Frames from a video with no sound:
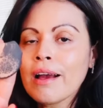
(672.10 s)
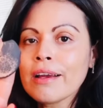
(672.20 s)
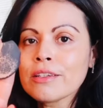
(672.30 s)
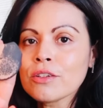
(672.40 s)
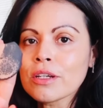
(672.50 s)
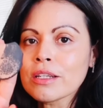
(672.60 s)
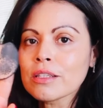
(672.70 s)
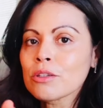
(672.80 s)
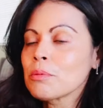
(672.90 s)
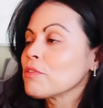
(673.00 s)
and you get a
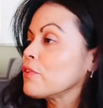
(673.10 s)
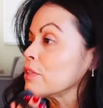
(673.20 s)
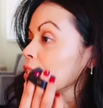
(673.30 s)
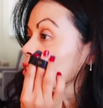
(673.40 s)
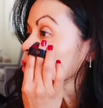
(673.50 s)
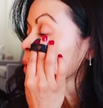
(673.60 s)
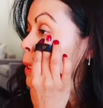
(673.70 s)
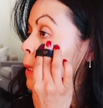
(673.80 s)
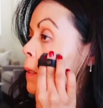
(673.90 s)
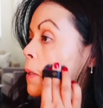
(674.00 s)
little bit of
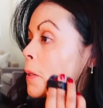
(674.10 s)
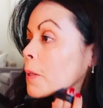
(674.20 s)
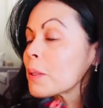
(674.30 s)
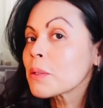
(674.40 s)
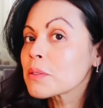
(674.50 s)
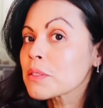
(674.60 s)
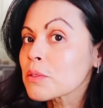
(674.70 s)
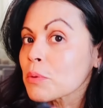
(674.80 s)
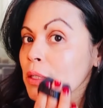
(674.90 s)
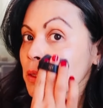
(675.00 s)
foundation. This
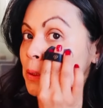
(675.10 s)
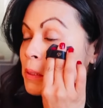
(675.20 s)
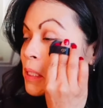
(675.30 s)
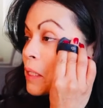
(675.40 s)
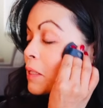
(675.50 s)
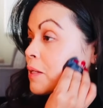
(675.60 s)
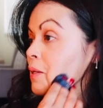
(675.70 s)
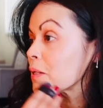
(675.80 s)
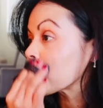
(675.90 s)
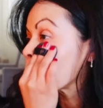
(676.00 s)
is what it looks like.
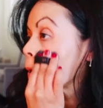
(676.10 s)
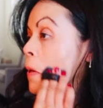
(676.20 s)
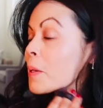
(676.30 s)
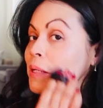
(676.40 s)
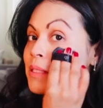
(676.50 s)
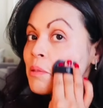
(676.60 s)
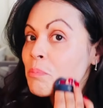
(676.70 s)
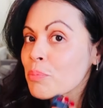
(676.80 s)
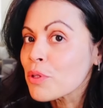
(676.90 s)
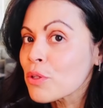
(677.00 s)
It's a
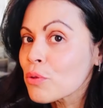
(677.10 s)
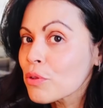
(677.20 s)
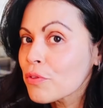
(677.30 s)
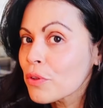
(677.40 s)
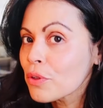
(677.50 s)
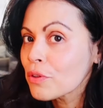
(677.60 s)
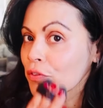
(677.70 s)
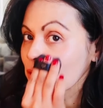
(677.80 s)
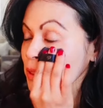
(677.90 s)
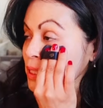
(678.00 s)
beautiful
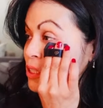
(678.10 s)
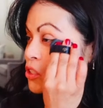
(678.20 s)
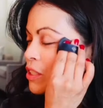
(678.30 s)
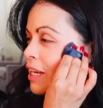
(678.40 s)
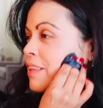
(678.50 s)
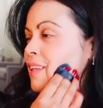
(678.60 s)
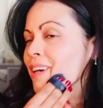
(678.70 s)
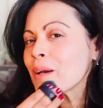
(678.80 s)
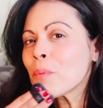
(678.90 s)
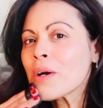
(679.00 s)
foundation. I think
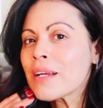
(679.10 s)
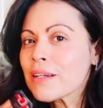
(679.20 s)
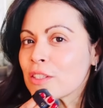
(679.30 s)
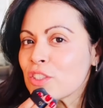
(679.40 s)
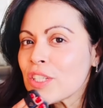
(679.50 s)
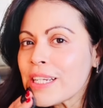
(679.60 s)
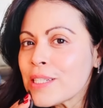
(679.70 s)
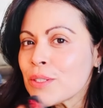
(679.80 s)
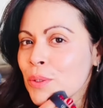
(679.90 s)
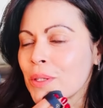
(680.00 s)
I want a
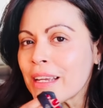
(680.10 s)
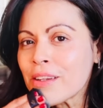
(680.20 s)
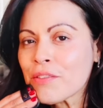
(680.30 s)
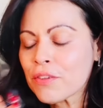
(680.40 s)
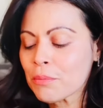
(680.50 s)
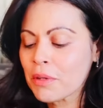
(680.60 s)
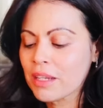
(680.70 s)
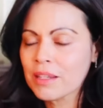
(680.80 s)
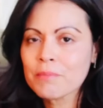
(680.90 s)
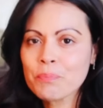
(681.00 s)
shade too light for
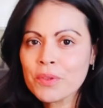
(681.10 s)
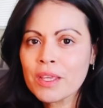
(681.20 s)
my